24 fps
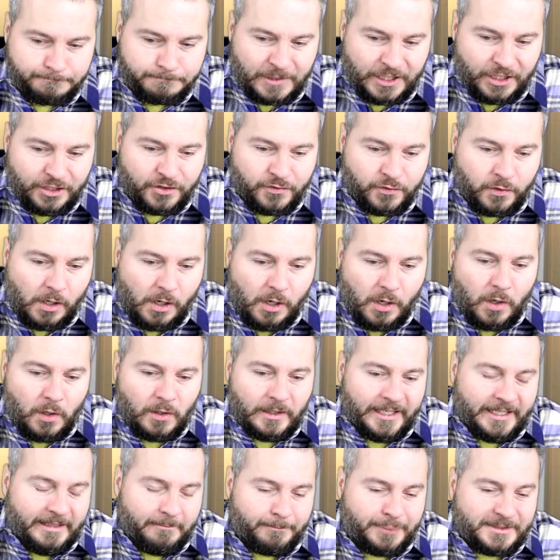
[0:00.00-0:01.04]

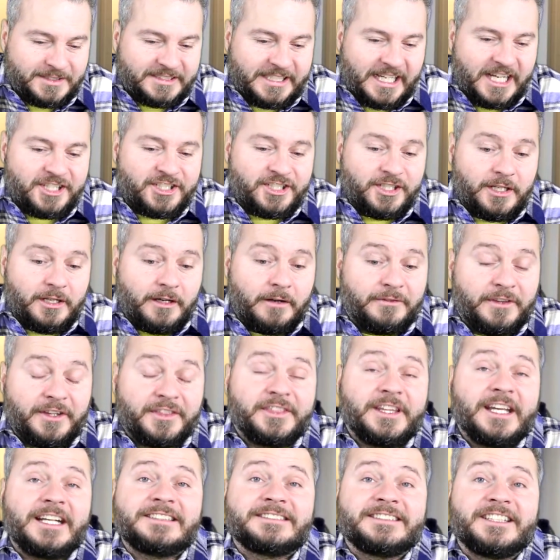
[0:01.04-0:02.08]
control and in possession of the
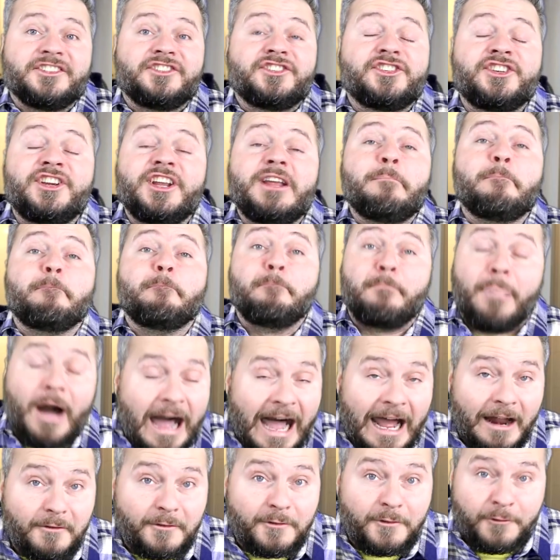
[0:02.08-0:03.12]
things that she
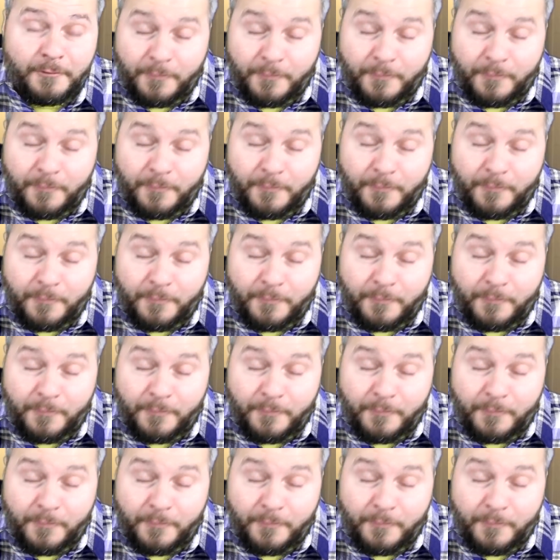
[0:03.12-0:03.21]
bought